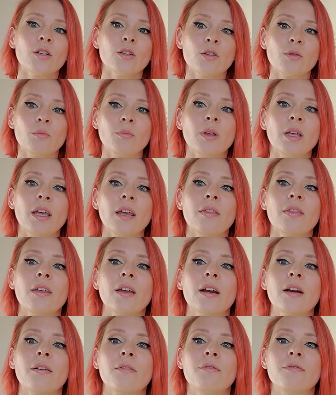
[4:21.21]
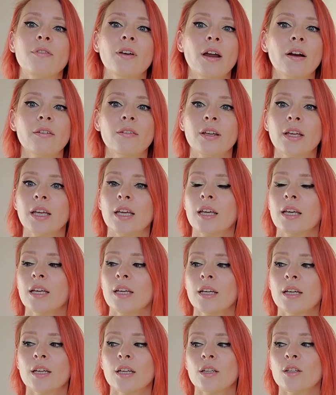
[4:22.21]
To me, they are very
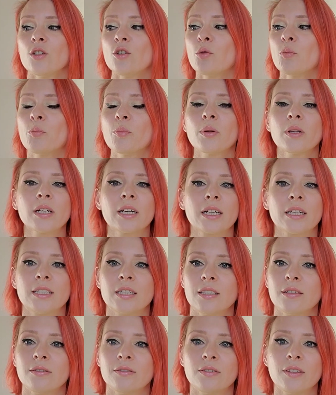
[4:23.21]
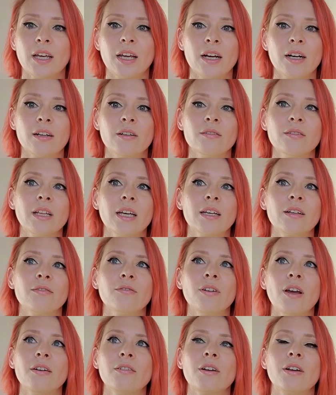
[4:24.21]
duplicative. They are like
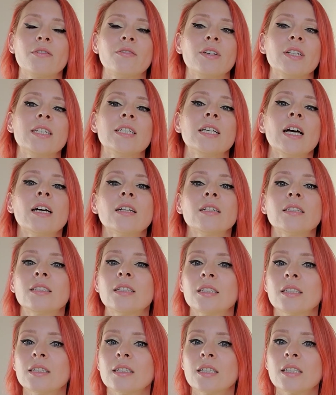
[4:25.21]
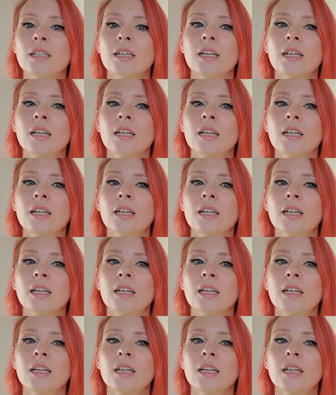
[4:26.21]
very redundant